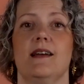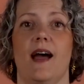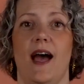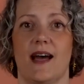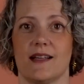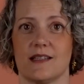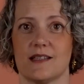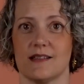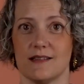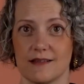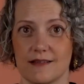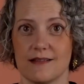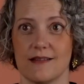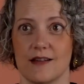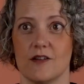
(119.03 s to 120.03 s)
and
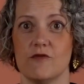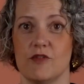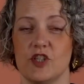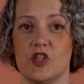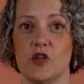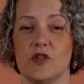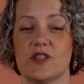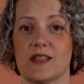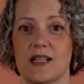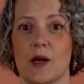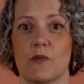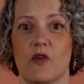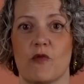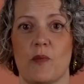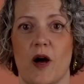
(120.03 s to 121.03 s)
reduce the
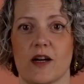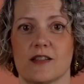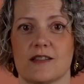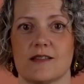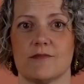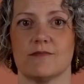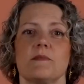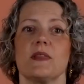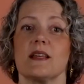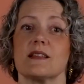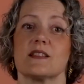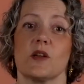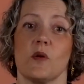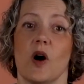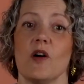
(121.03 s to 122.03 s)
number of bugs.
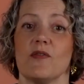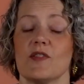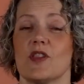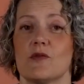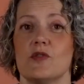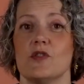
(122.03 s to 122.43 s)
So often the